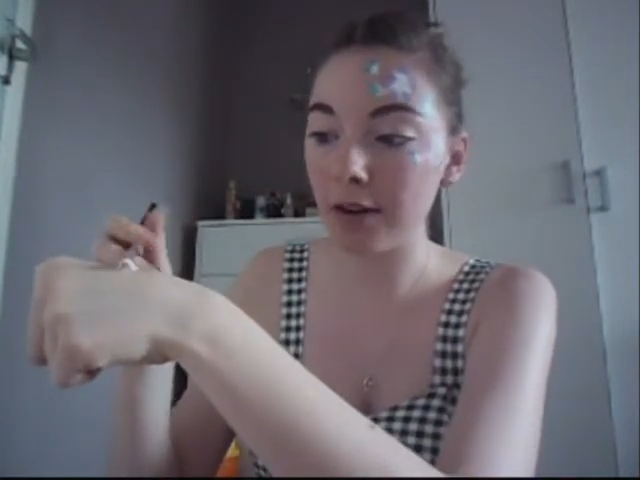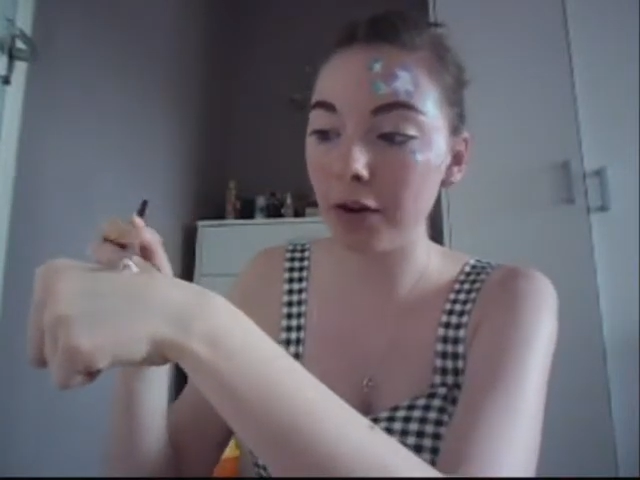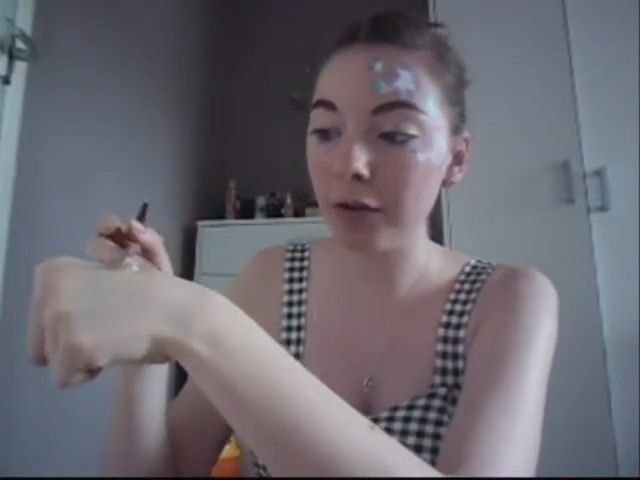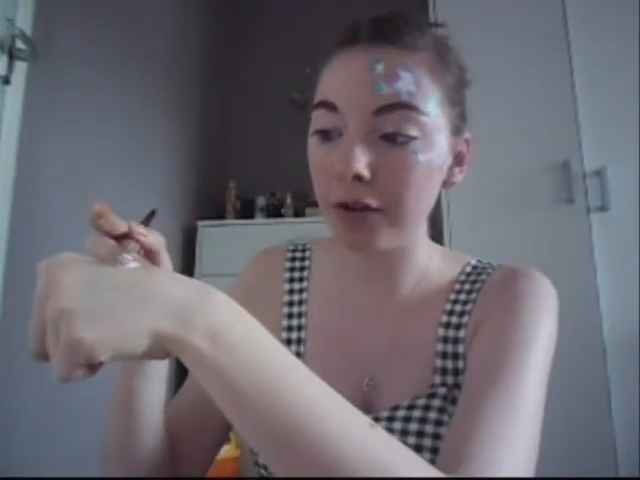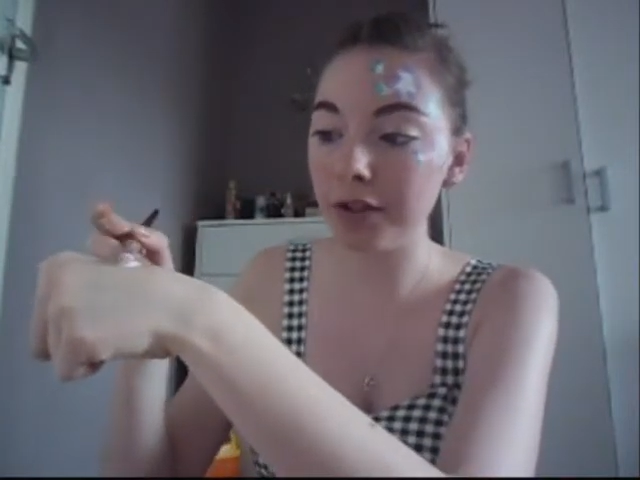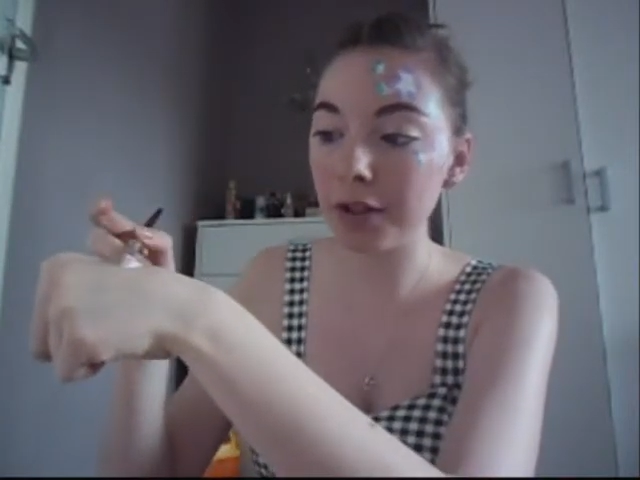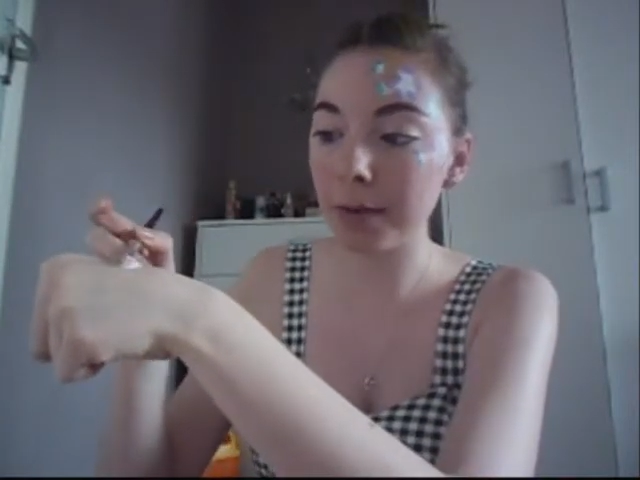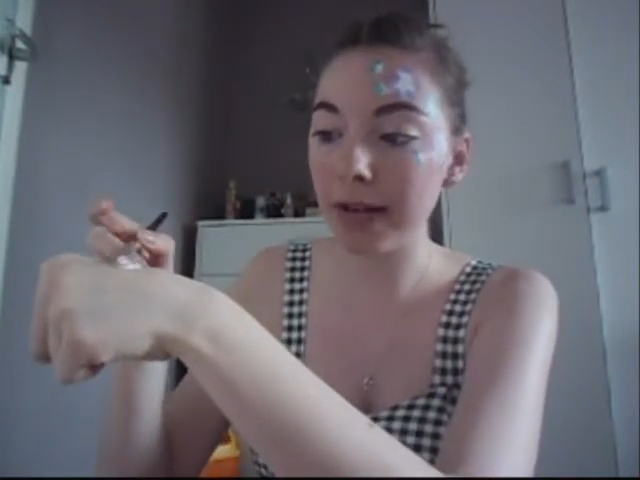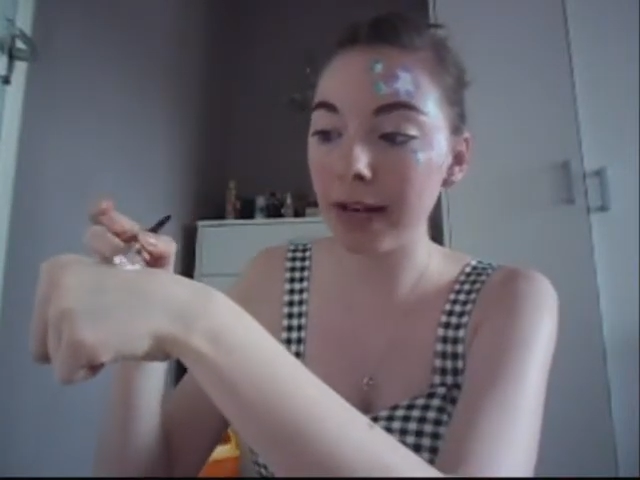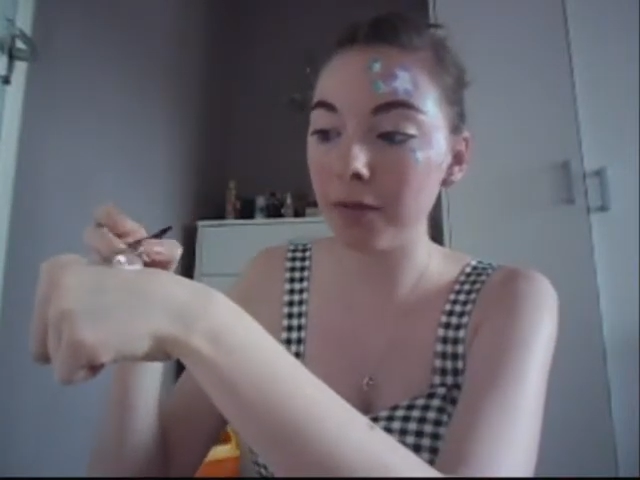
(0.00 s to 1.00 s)
off onto the
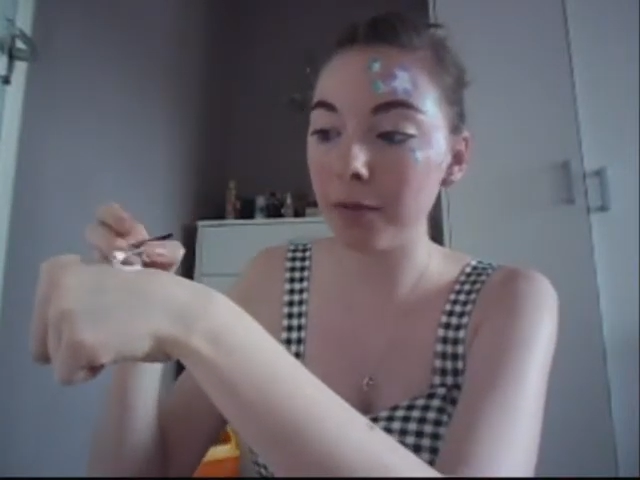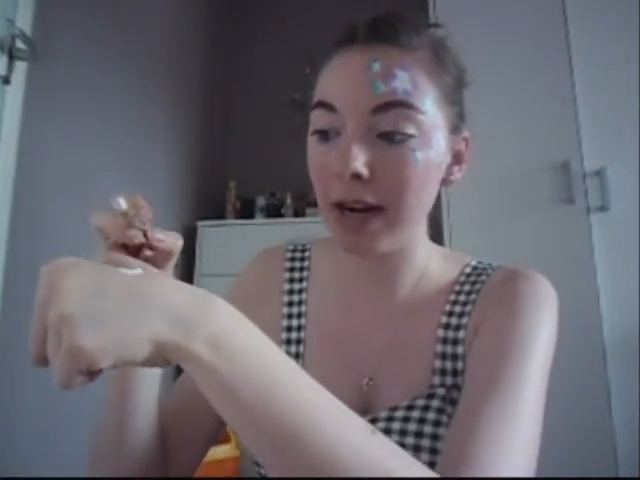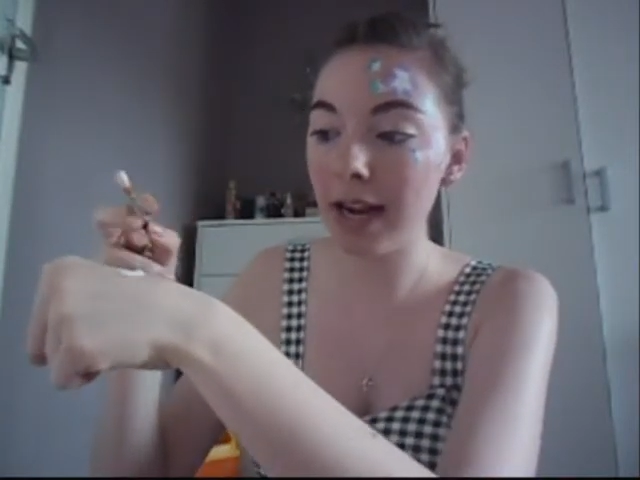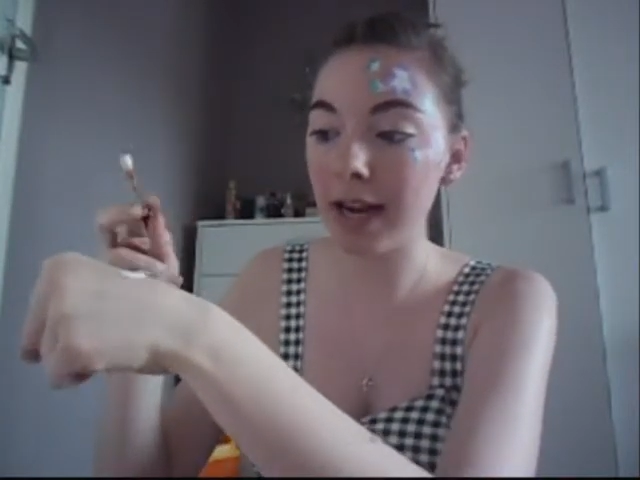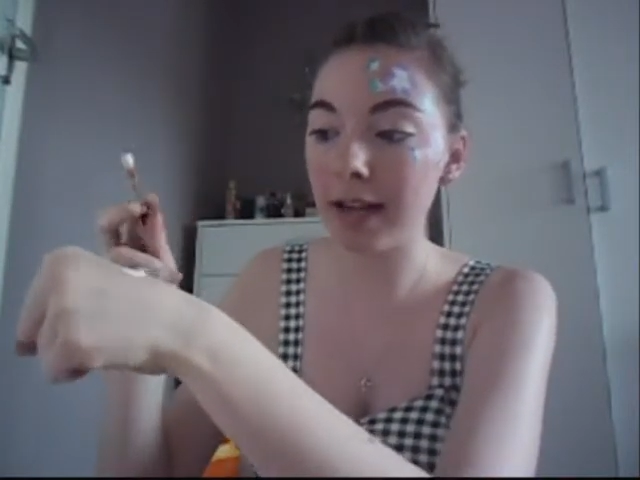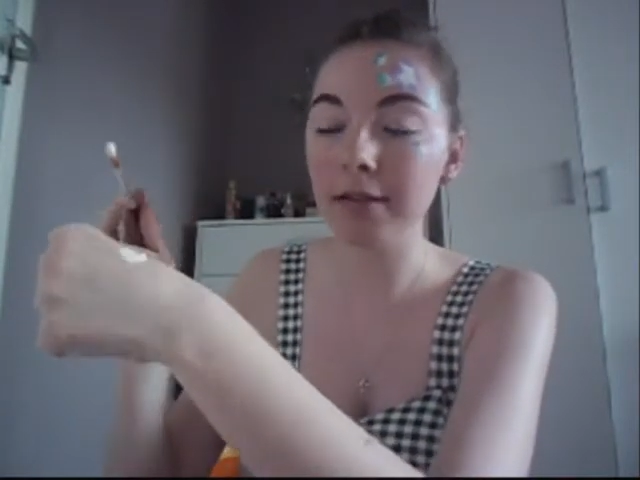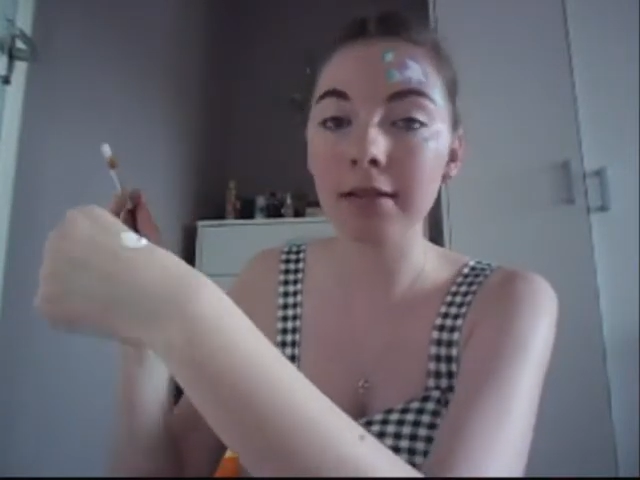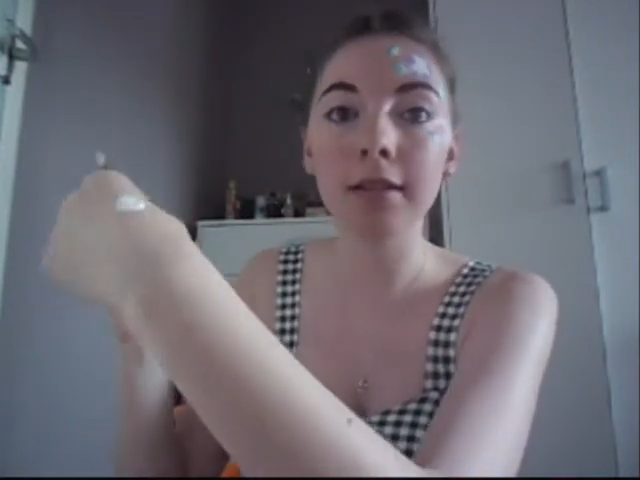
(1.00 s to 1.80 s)
back of my hand,